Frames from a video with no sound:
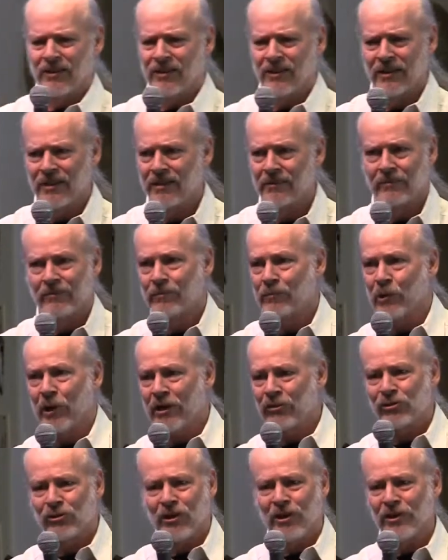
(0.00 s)
the
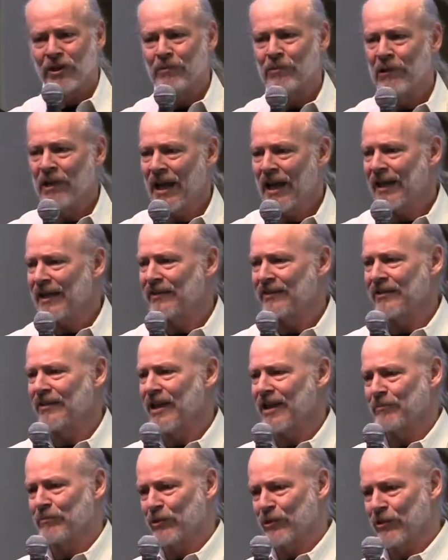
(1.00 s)
pressure on the planet to
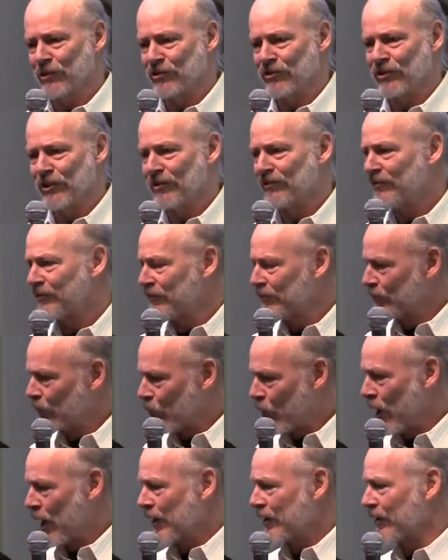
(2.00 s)
not produce enough
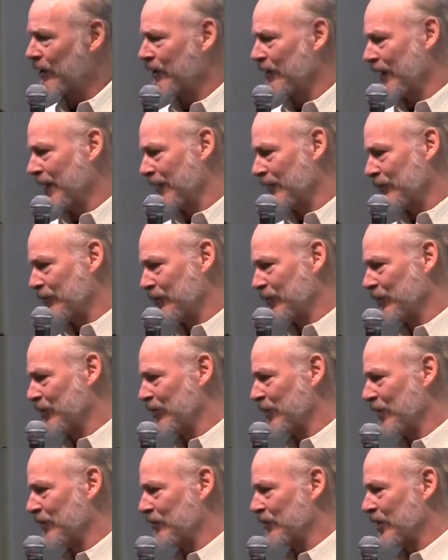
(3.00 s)
water and
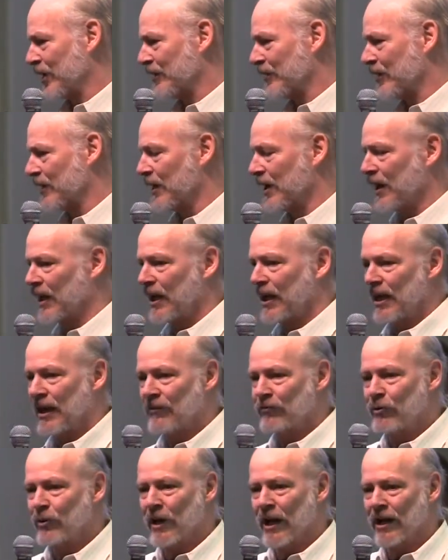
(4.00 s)
food, etc.
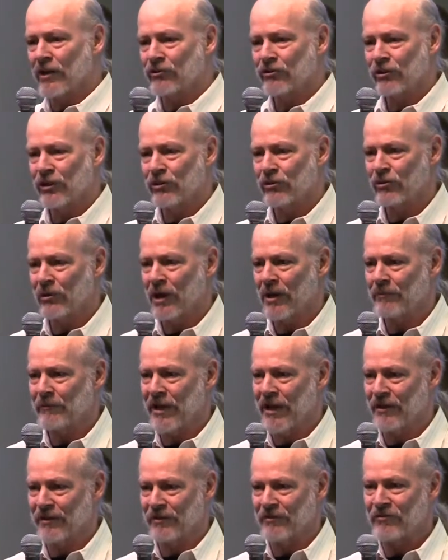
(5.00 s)
If we actually dropped
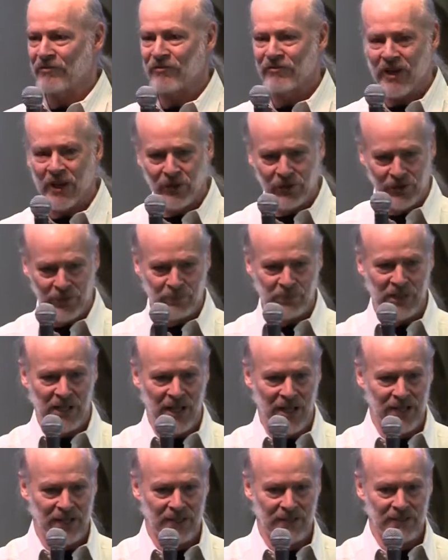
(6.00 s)
down and felt the
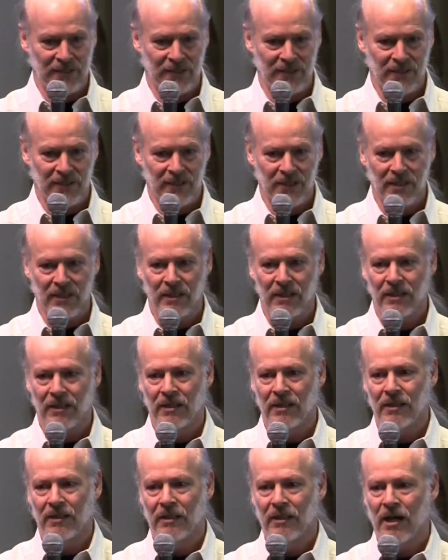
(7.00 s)
planet,
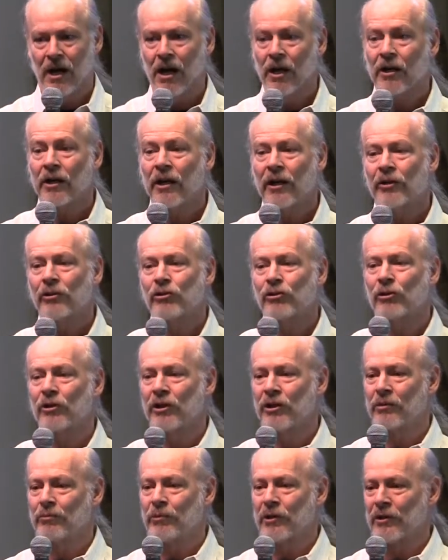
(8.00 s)
our
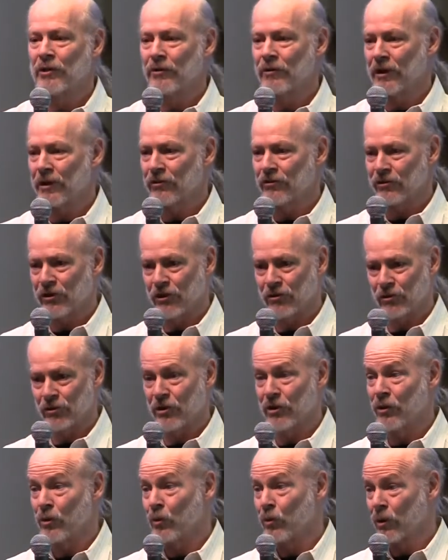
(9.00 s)
country could be the greatest
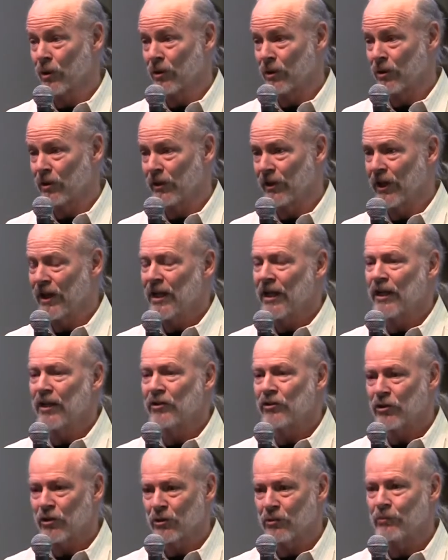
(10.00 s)
country in the world
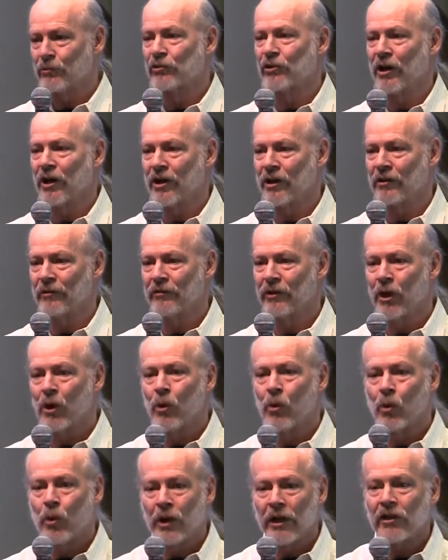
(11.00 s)
in terms of
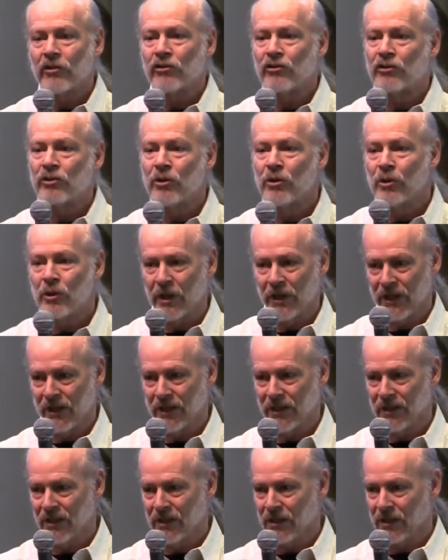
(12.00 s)
what it's
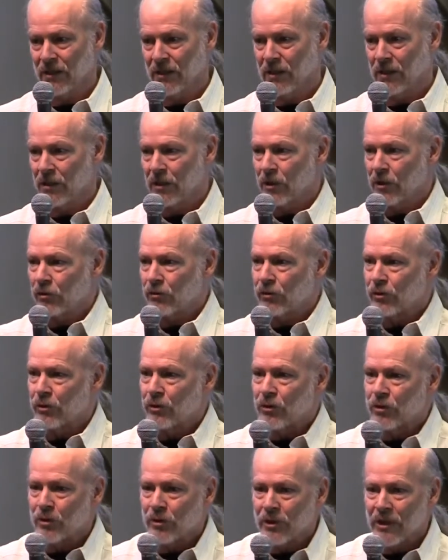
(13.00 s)
doing to
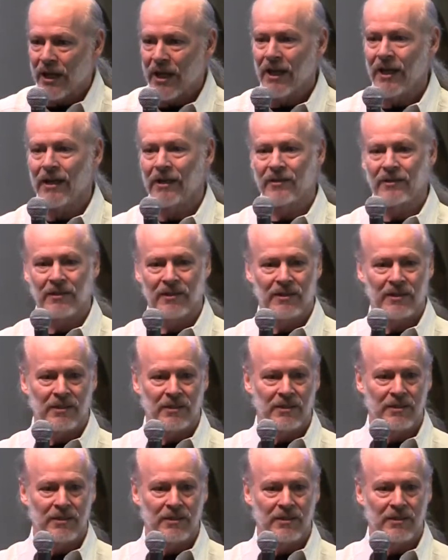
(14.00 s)
create